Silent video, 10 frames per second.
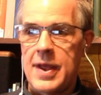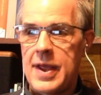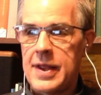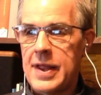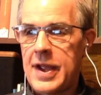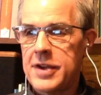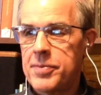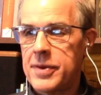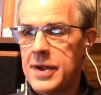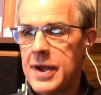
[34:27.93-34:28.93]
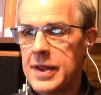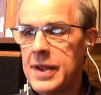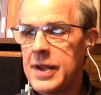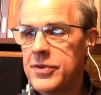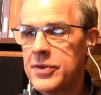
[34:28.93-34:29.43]
And last but not
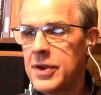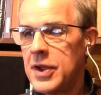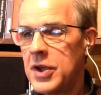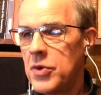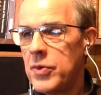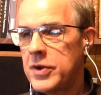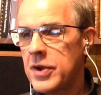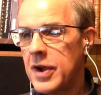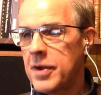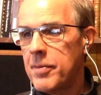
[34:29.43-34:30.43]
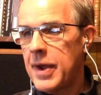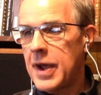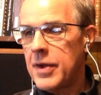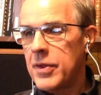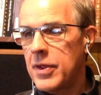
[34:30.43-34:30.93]
least, we talk
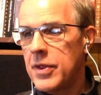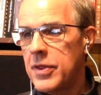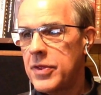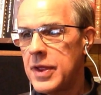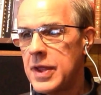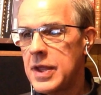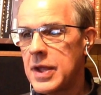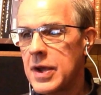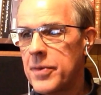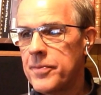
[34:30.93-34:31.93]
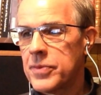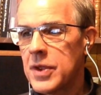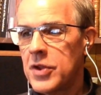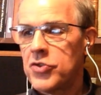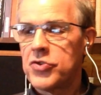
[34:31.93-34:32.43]
about the
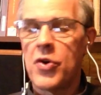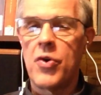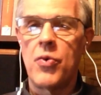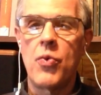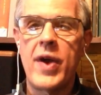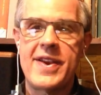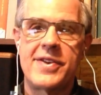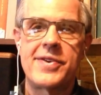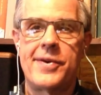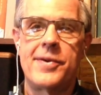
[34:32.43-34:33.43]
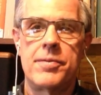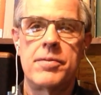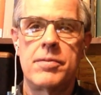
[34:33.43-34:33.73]
soil weight term,